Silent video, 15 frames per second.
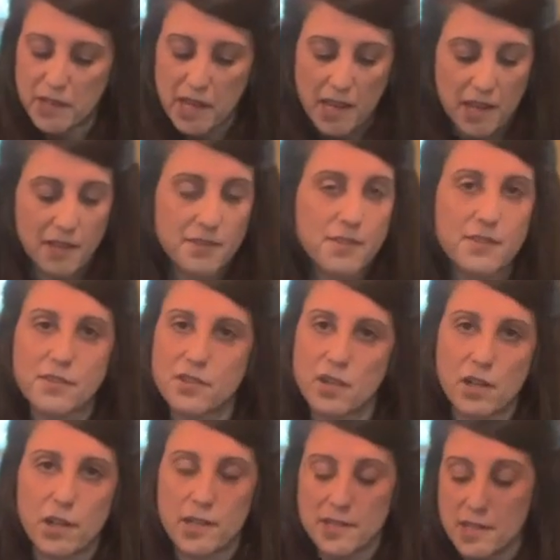hands, it's
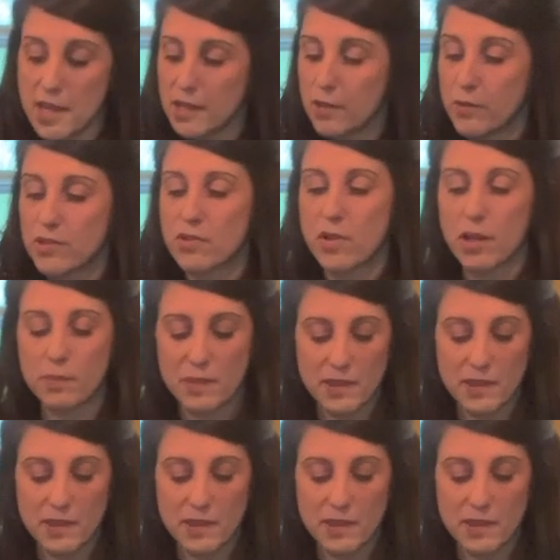not gonna take you as long,